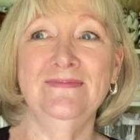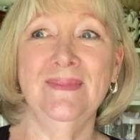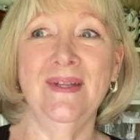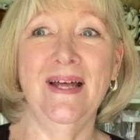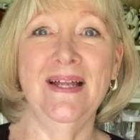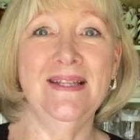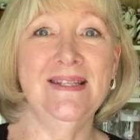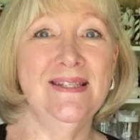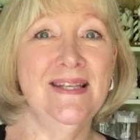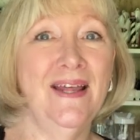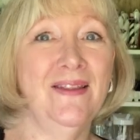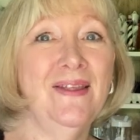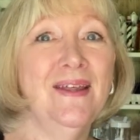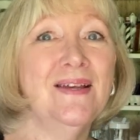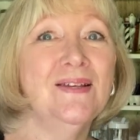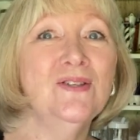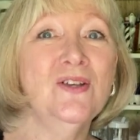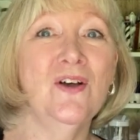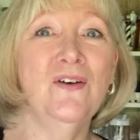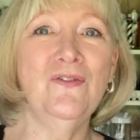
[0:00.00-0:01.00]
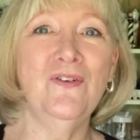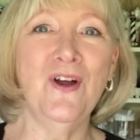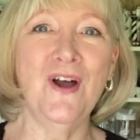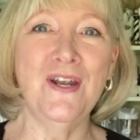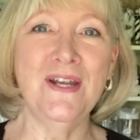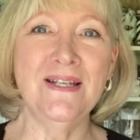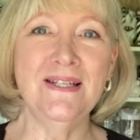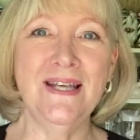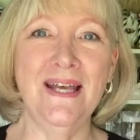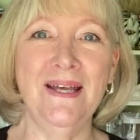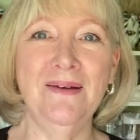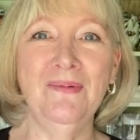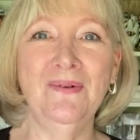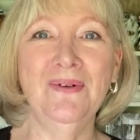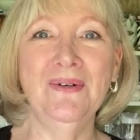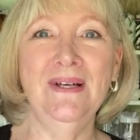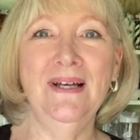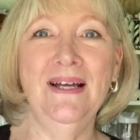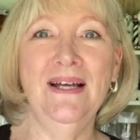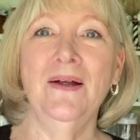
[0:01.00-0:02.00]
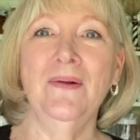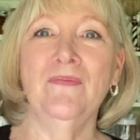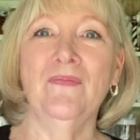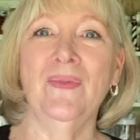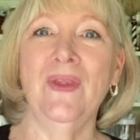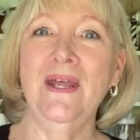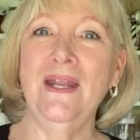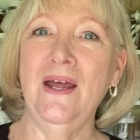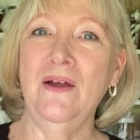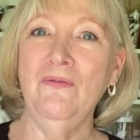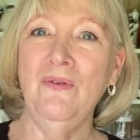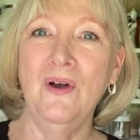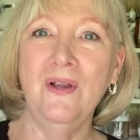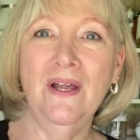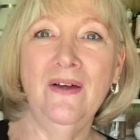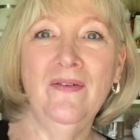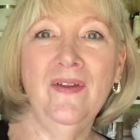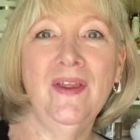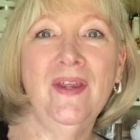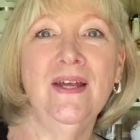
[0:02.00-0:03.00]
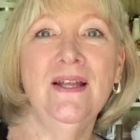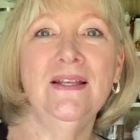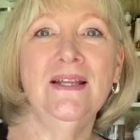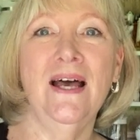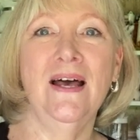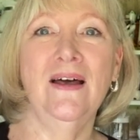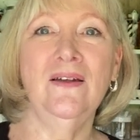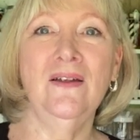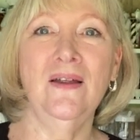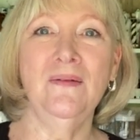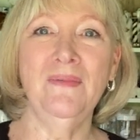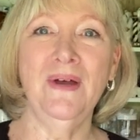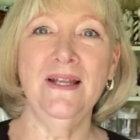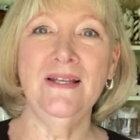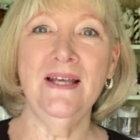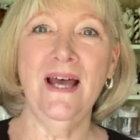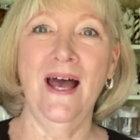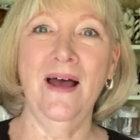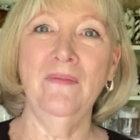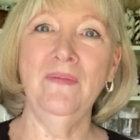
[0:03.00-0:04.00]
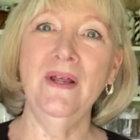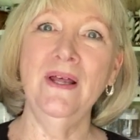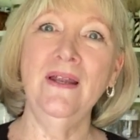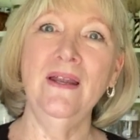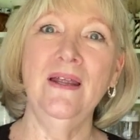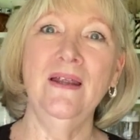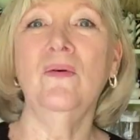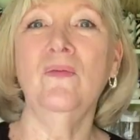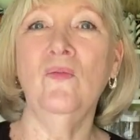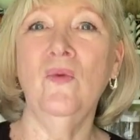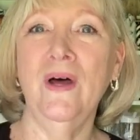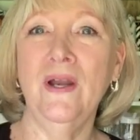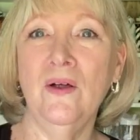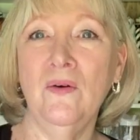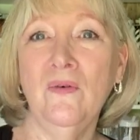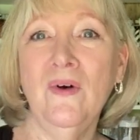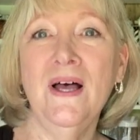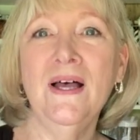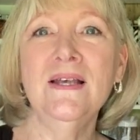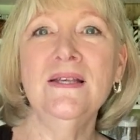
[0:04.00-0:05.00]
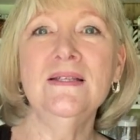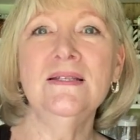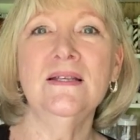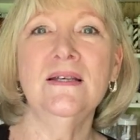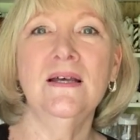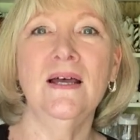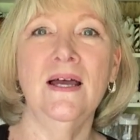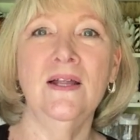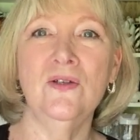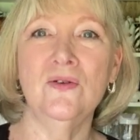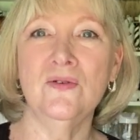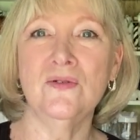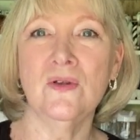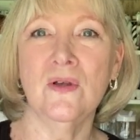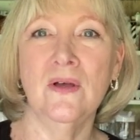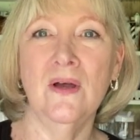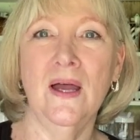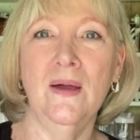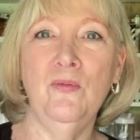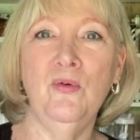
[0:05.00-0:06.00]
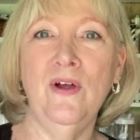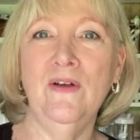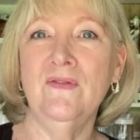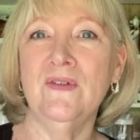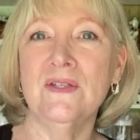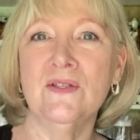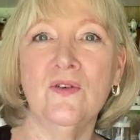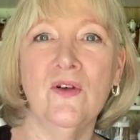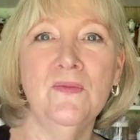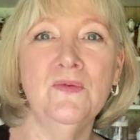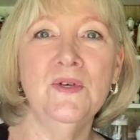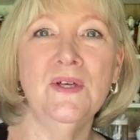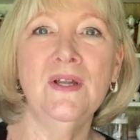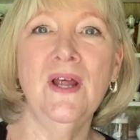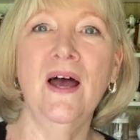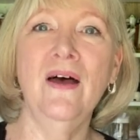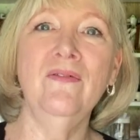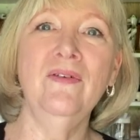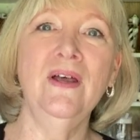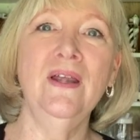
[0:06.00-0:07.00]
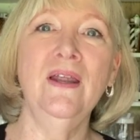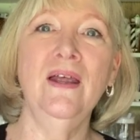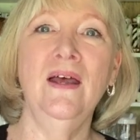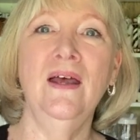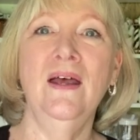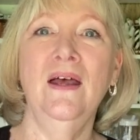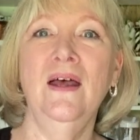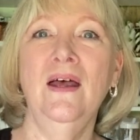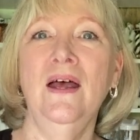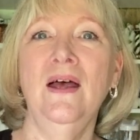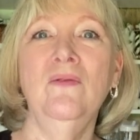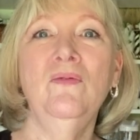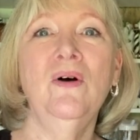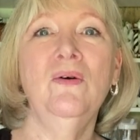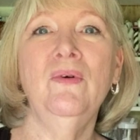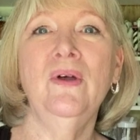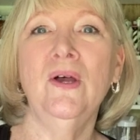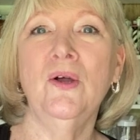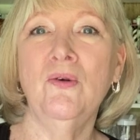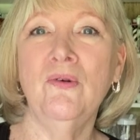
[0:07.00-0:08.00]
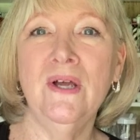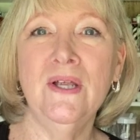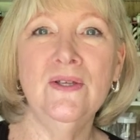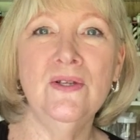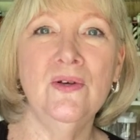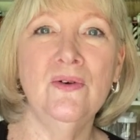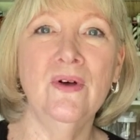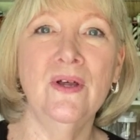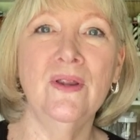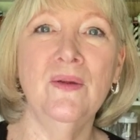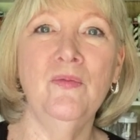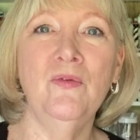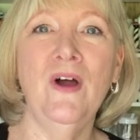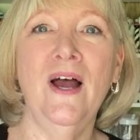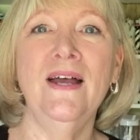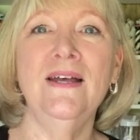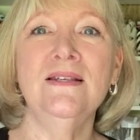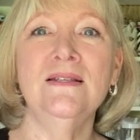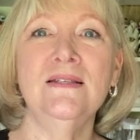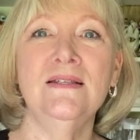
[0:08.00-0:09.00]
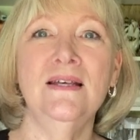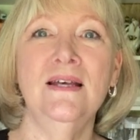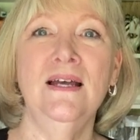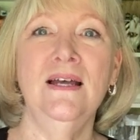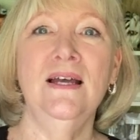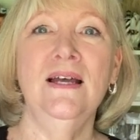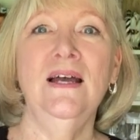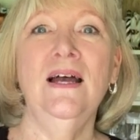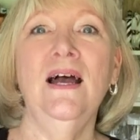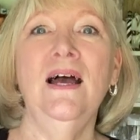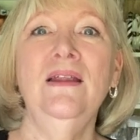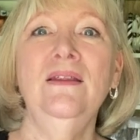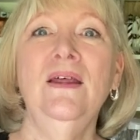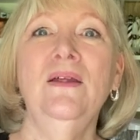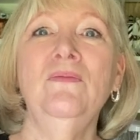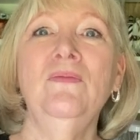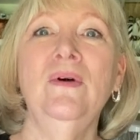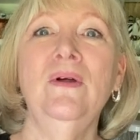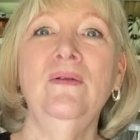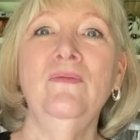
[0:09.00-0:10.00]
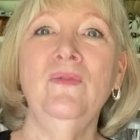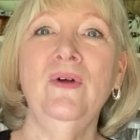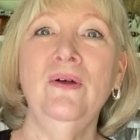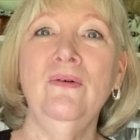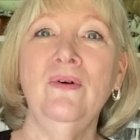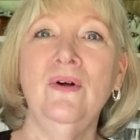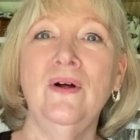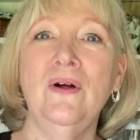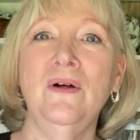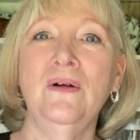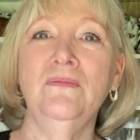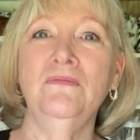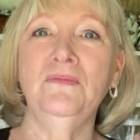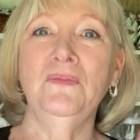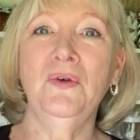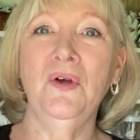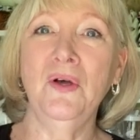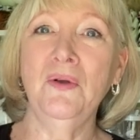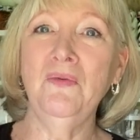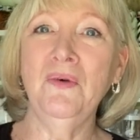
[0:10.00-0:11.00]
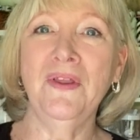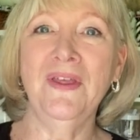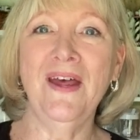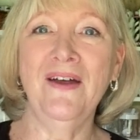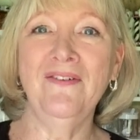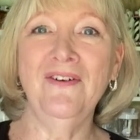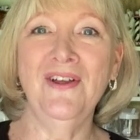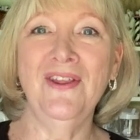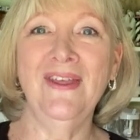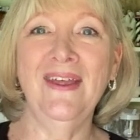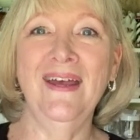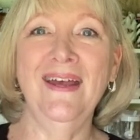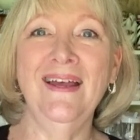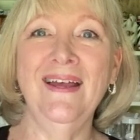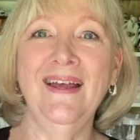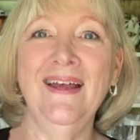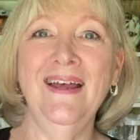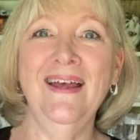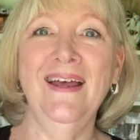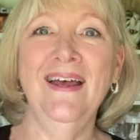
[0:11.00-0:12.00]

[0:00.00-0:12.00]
and set things over on a table. And I wrote everything down on my tablet, what it was, a, just a brief description of it, and what we agreed to on the price. And then when we were good with everything,